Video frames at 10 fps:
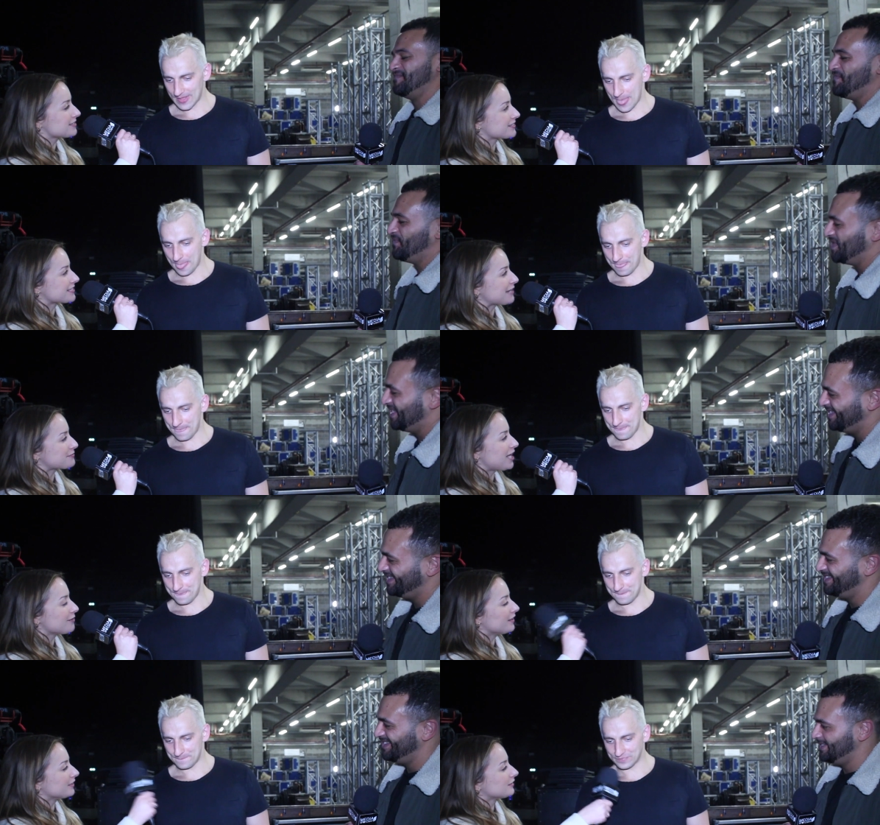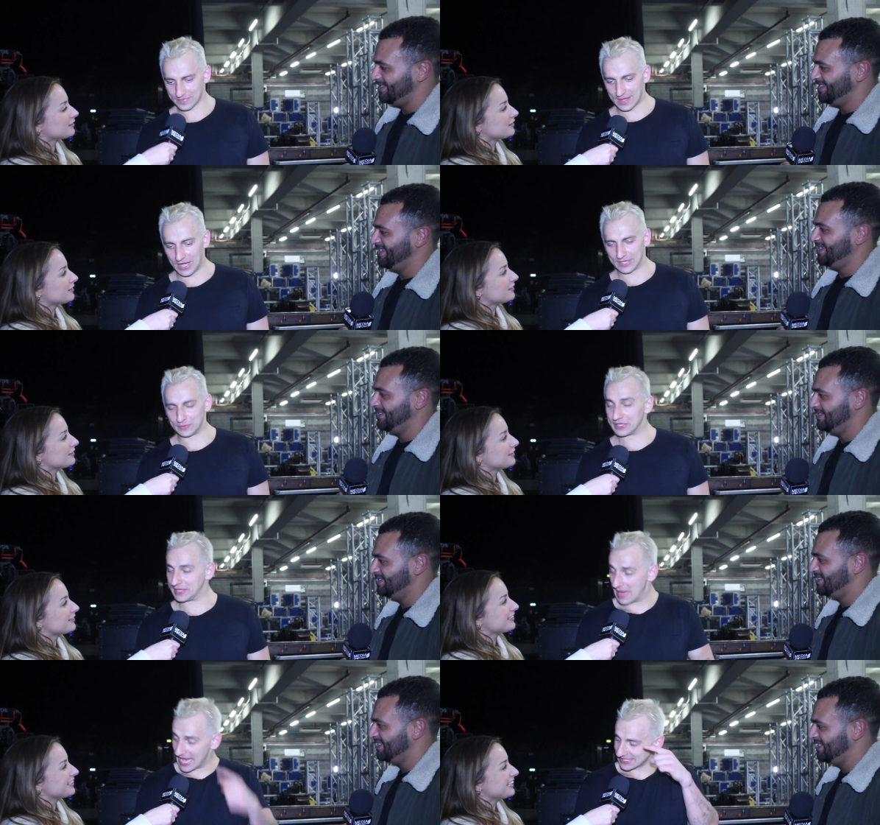Speaker 1: mask at the same time then.
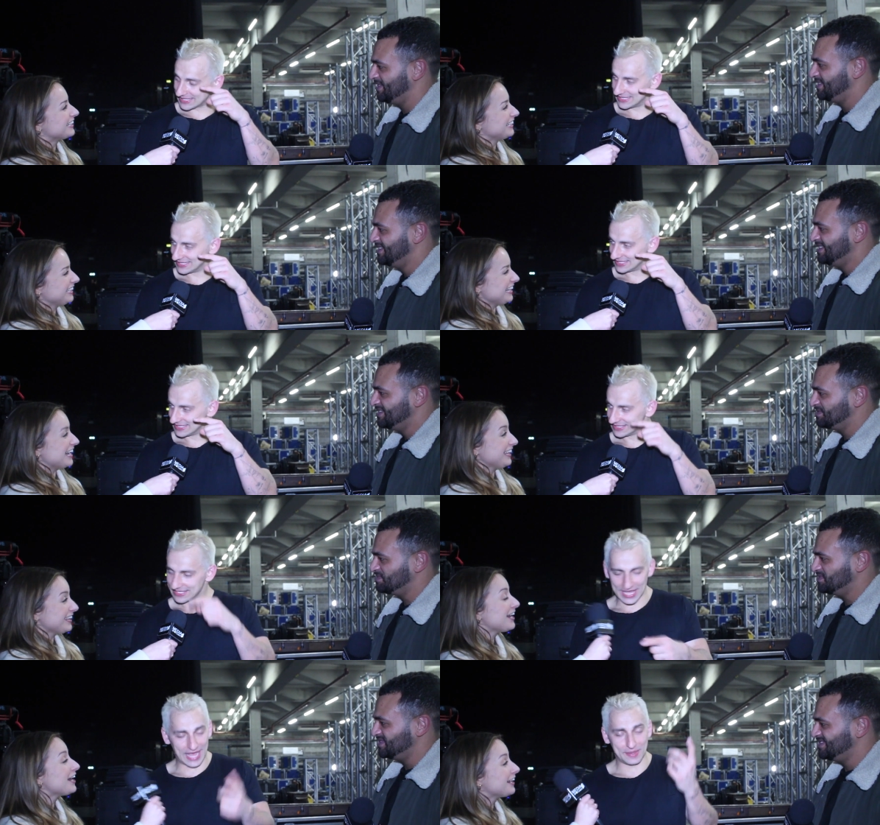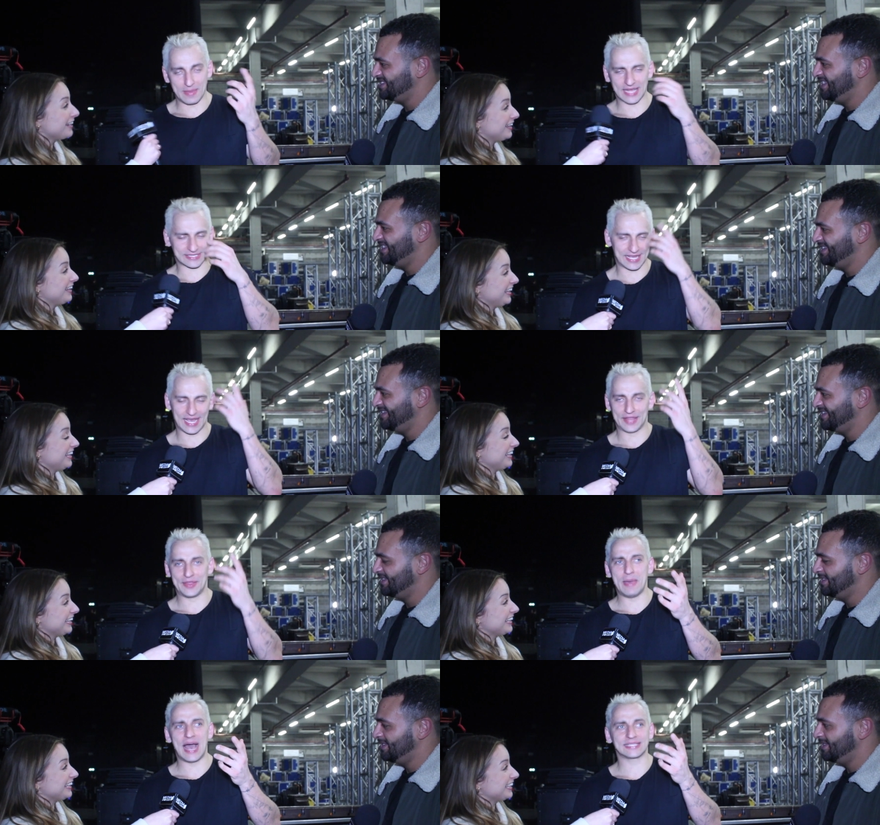
Speaker 2: The mask? Yeah, the mask,
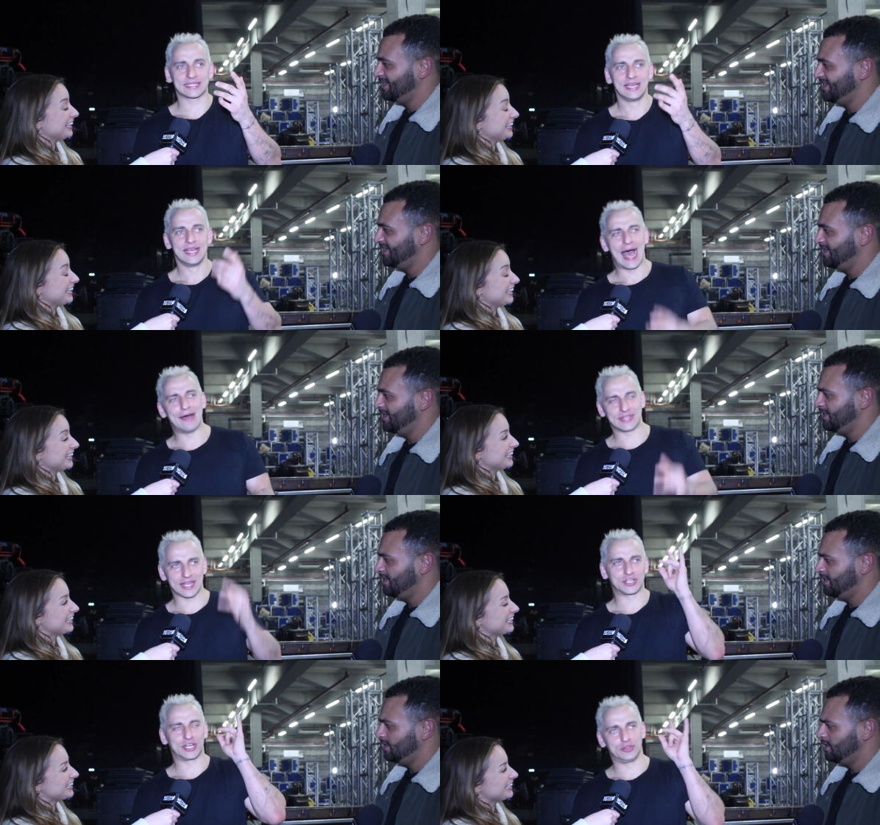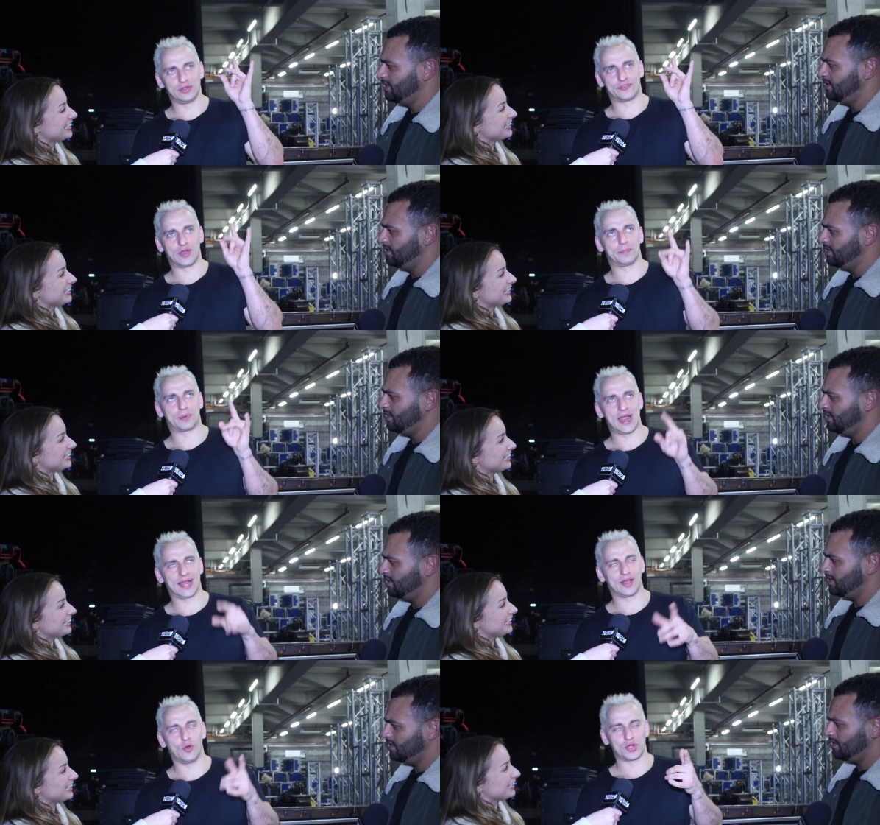yeah. The mask. I was actually gonna do it for a
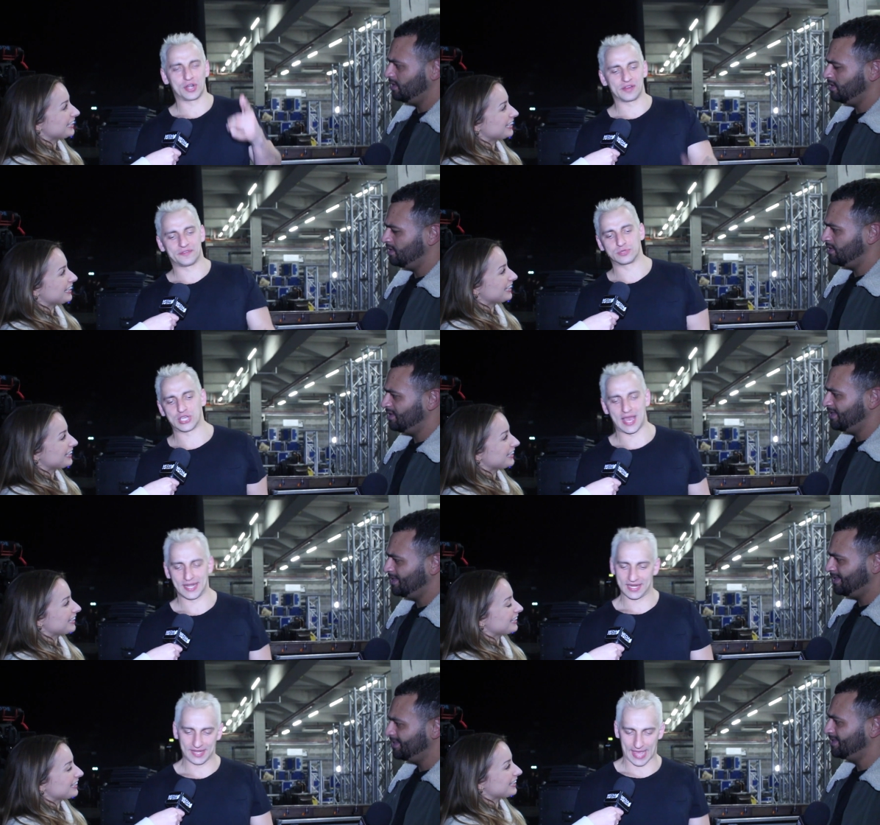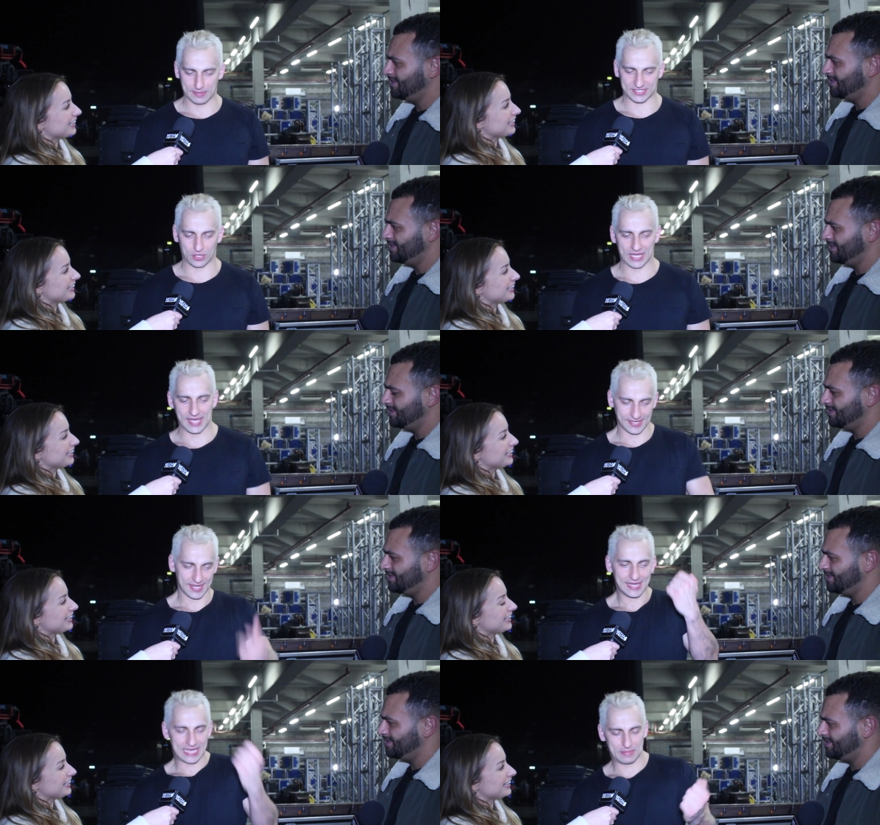prank. I ordered it from China and it came so
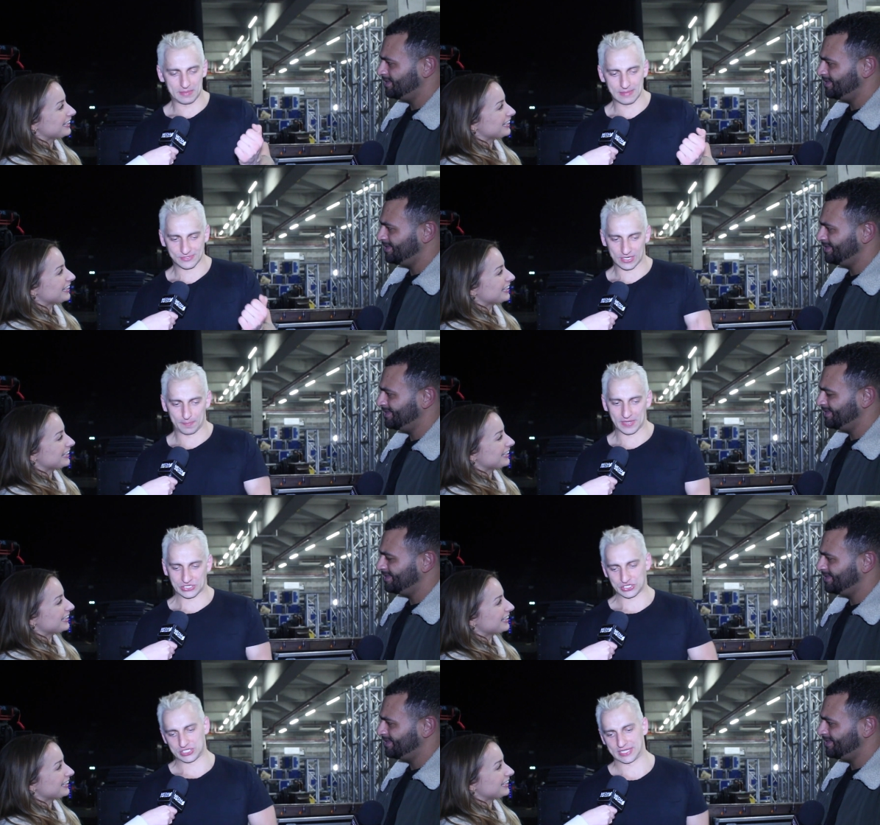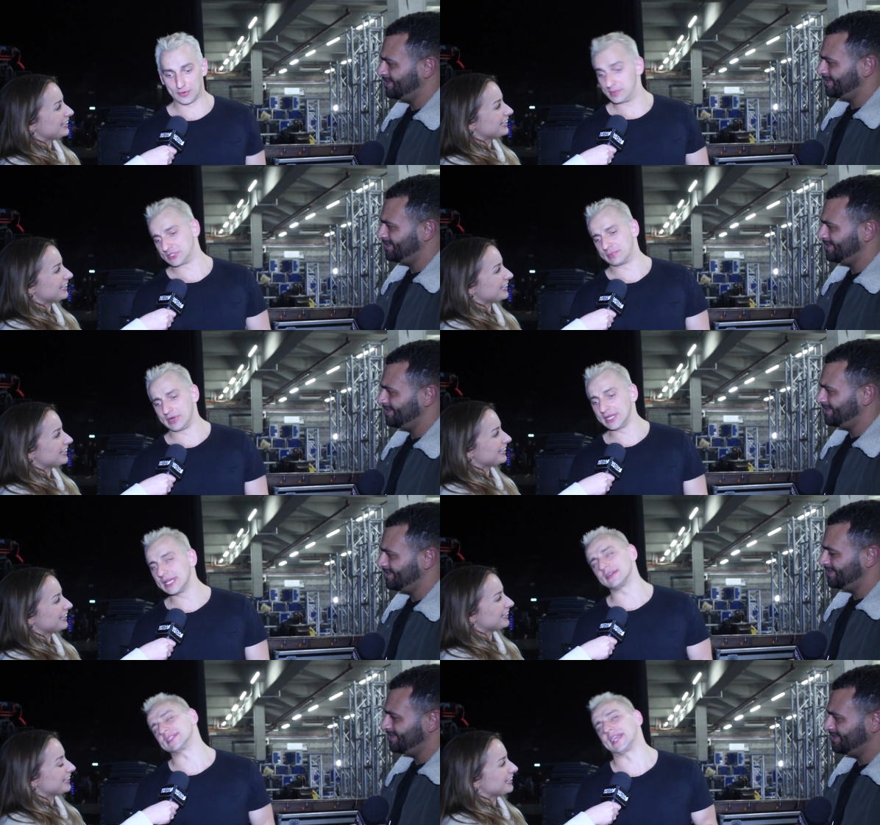late and my mom took a picture. She's like, you want me to
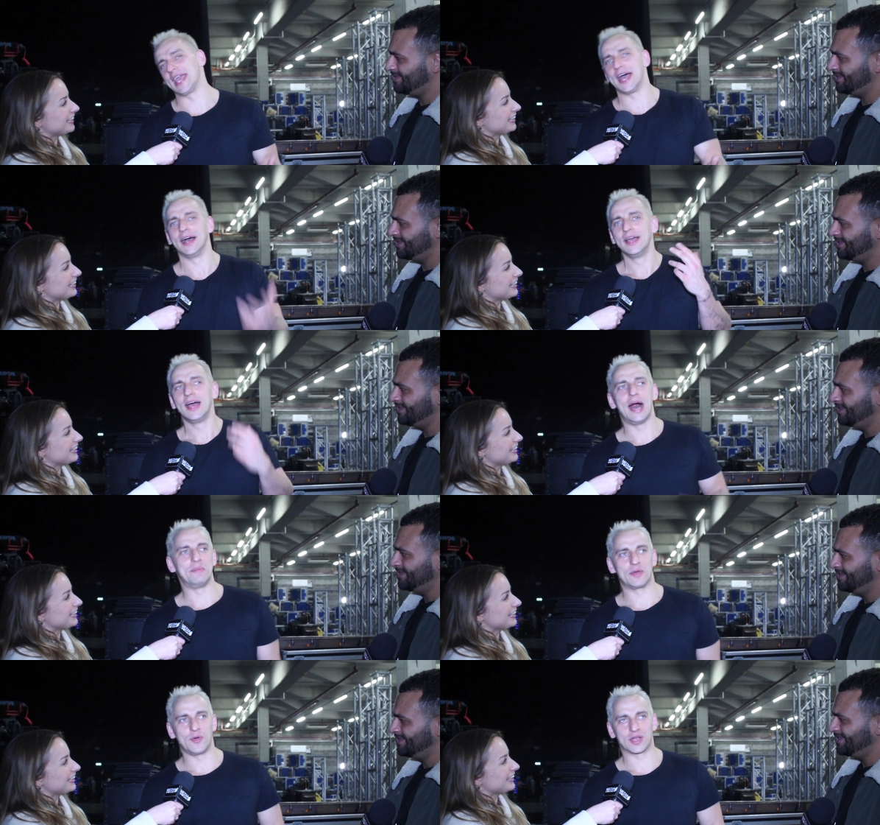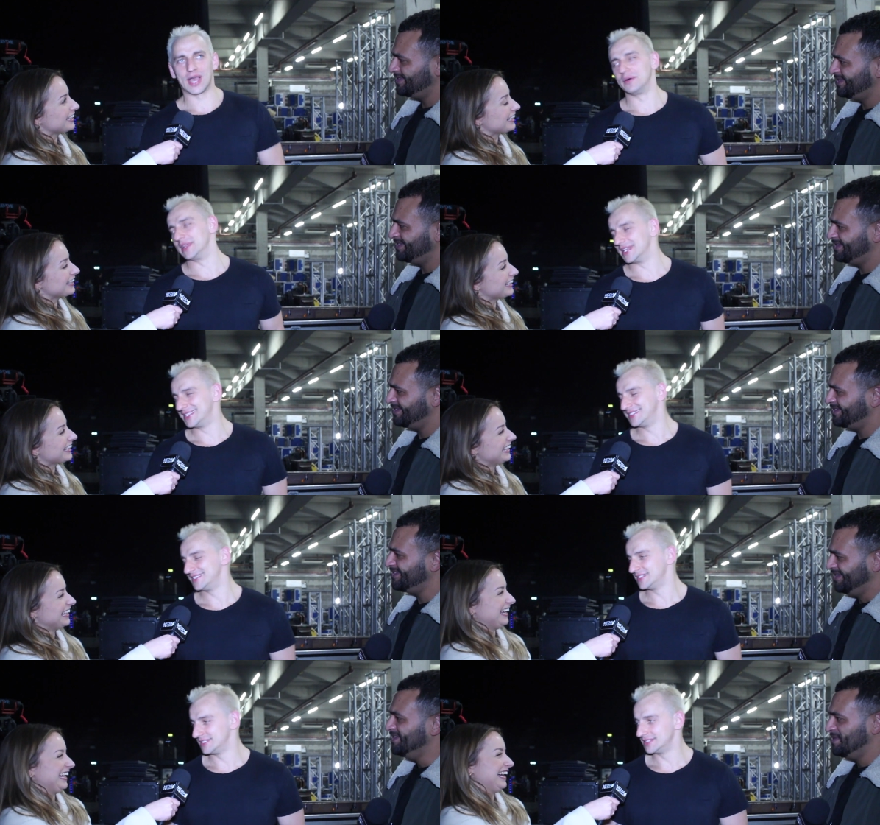bring it? I was like, yeah, I'm gonna walk out with it.
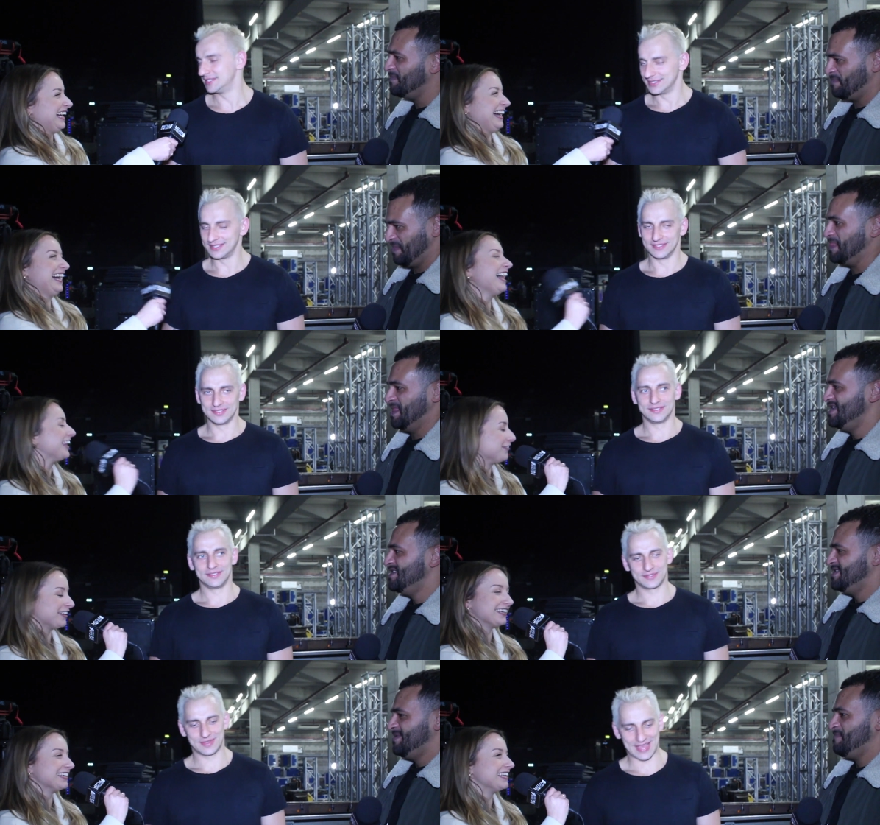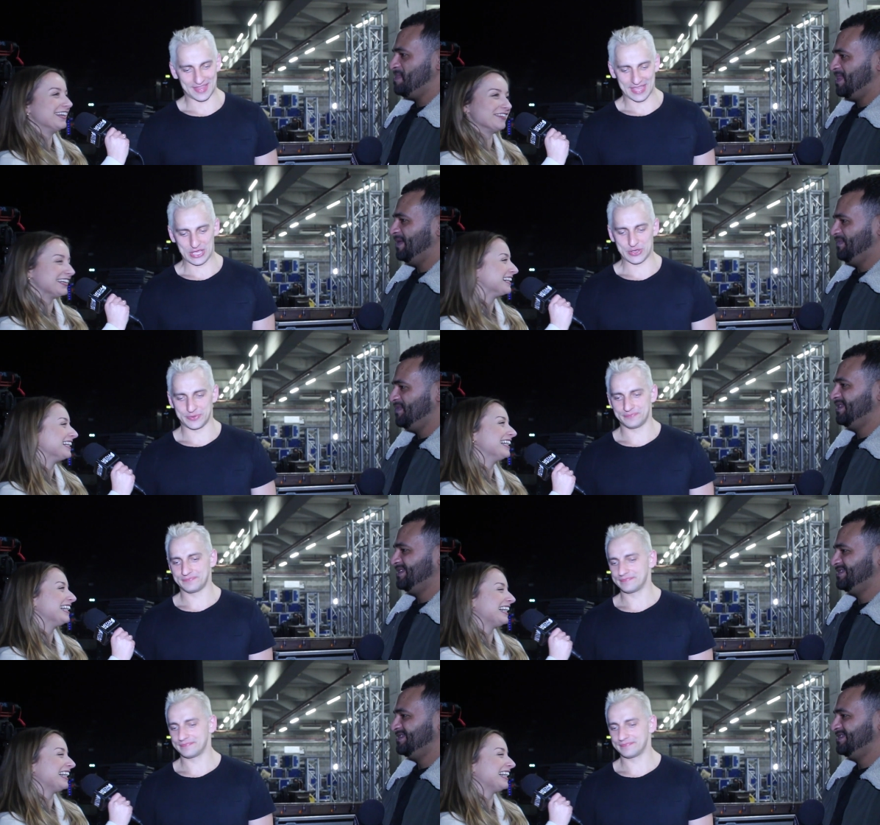
Speaker 1: Love it, love it.